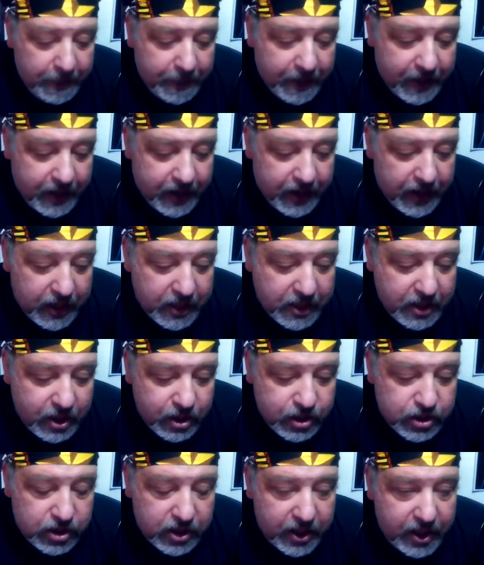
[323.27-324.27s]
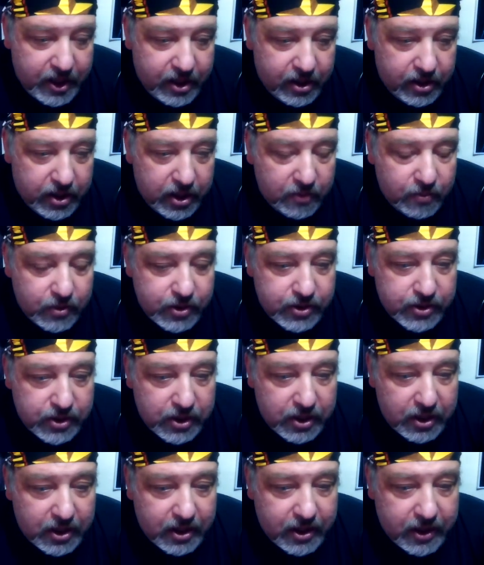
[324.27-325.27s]
Then years later, he
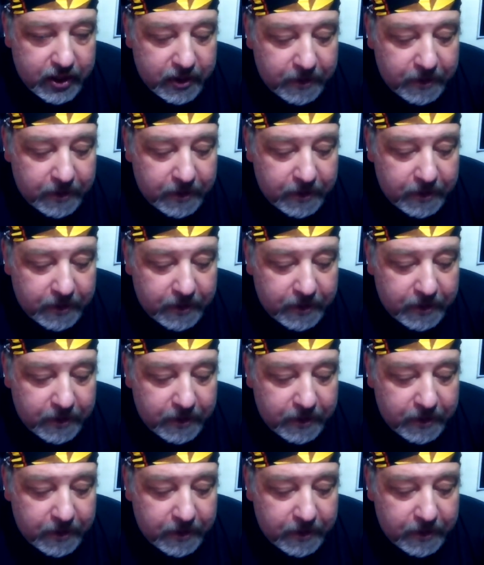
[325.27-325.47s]
was in